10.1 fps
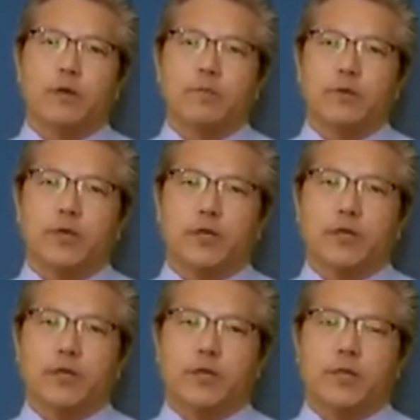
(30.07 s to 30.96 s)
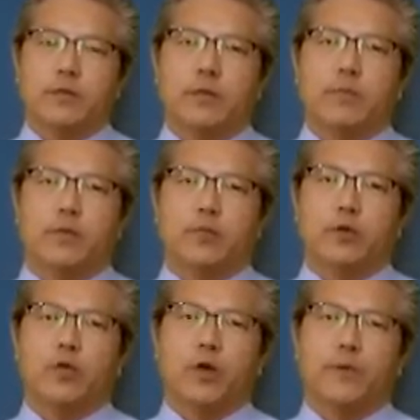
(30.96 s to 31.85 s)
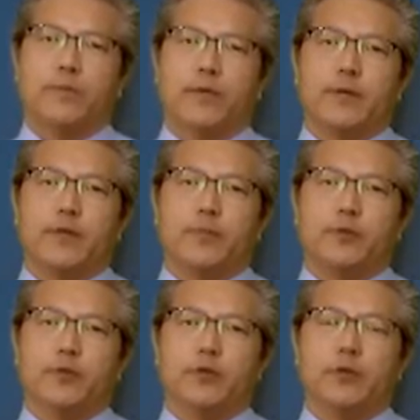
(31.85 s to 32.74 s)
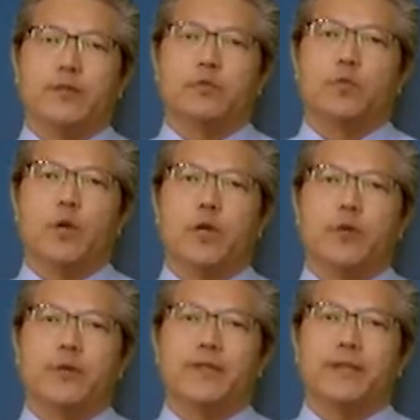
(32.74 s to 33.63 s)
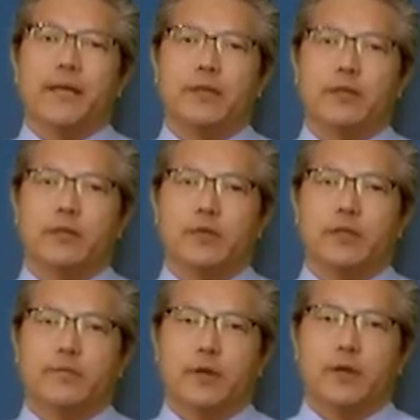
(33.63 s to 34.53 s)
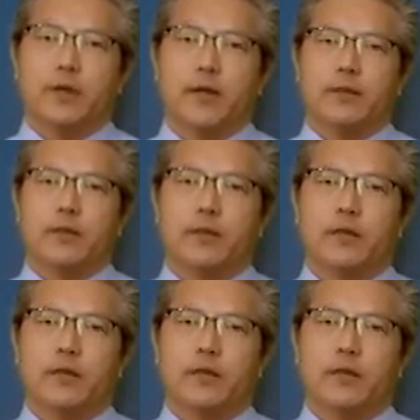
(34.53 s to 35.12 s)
For the cleaning, the minimum requirement for that temperature is 110 degrees Fahrenheit.